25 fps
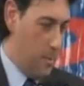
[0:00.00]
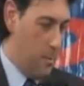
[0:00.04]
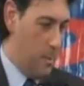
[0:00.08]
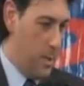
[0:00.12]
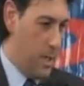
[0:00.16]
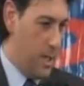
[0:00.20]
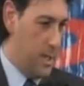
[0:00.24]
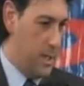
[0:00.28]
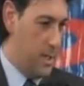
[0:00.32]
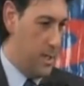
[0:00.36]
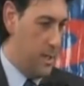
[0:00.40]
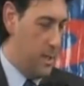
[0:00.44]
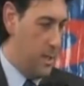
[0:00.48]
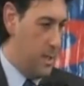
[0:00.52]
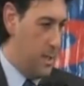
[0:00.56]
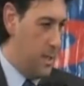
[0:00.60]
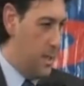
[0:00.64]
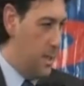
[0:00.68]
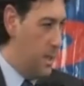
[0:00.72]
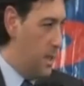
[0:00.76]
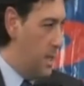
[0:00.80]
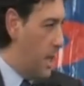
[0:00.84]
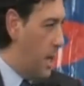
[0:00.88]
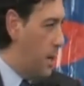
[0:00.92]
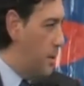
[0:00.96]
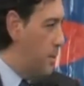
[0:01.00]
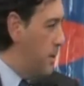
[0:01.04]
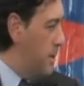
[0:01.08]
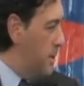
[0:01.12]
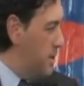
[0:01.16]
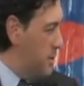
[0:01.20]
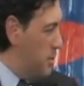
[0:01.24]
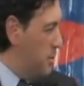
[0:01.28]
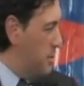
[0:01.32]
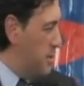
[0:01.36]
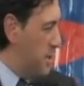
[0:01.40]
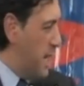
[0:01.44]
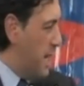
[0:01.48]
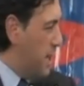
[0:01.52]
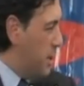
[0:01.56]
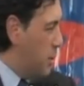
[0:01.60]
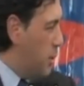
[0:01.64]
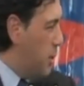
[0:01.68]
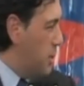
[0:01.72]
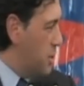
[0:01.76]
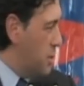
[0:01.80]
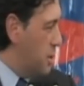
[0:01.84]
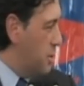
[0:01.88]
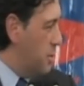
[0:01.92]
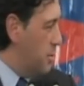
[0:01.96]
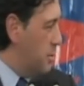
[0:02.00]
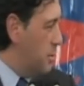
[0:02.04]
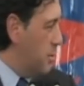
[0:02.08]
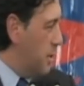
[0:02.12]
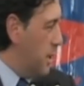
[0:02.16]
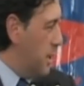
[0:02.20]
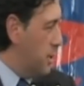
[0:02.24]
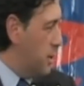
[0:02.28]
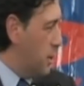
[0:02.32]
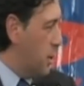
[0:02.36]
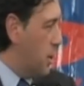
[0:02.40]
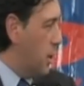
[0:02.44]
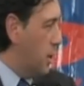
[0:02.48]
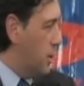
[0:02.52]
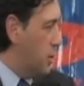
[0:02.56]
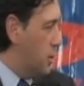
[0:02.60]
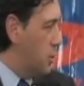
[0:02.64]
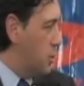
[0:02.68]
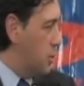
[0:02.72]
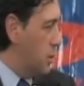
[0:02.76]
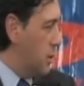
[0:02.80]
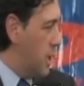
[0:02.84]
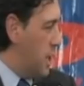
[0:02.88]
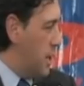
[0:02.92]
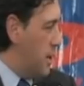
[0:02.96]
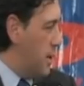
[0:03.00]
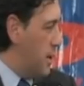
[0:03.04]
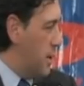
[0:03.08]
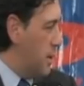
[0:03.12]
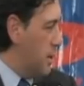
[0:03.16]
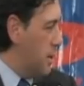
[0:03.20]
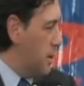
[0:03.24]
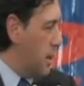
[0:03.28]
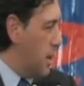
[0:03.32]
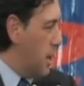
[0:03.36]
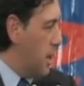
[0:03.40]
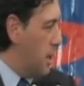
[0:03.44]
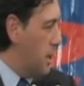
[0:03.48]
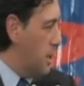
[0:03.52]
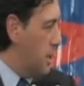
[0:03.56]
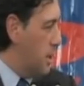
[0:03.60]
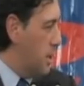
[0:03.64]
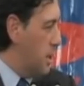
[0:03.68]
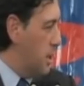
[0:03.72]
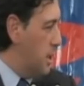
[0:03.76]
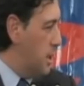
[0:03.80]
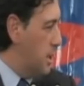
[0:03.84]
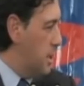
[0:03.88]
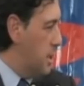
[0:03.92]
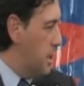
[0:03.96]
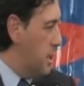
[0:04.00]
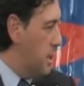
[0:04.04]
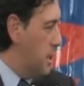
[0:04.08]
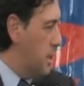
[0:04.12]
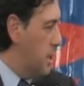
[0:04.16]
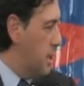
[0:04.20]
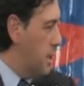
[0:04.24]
but I don't, was that question related to constitutional carry or not? It,